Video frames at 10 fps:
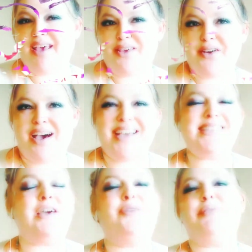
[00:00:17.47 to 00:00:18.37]
back, you
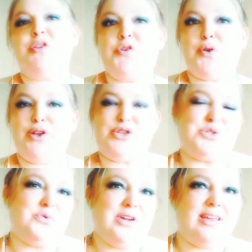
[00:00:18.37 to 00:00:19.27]
guys. I hope that you're
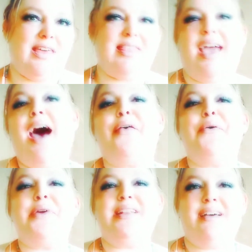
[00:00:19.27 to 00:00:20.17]
enjoying the
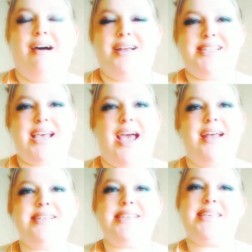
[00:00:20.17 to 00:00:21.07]
Halloween
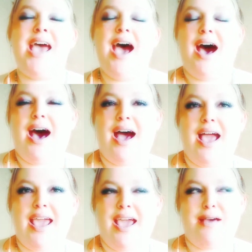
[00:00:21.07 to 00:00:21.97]
content.
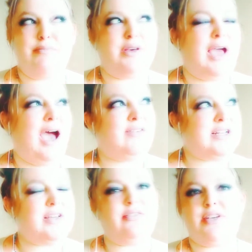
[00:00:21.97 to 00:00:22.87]
I am
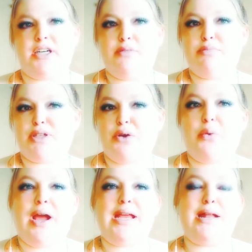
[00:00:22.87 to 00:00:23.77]
having to film
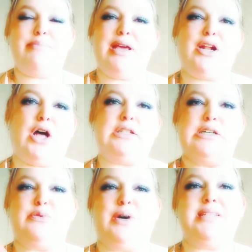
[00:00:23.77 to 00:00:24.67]
quite a bit
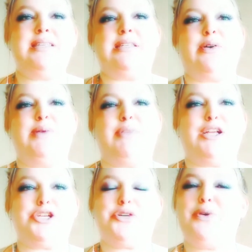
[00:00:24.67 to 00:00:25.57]
all at once, so I'm
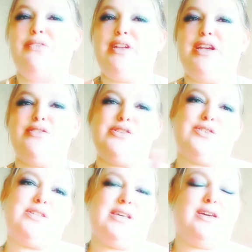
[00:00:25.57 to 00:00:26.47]
not sure what videos
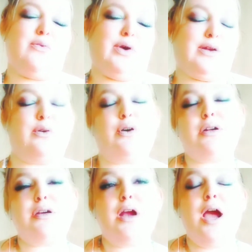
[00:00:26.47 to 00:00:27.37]
you're seeing in what
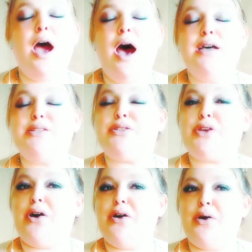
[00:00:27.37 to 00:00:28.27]
order,
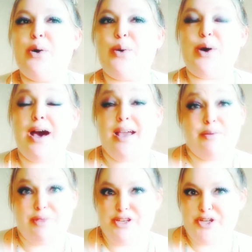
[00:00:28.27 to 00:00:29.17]
so I
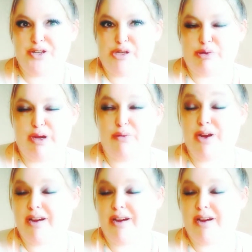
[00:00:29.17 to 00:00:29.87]
hope that you're enjoying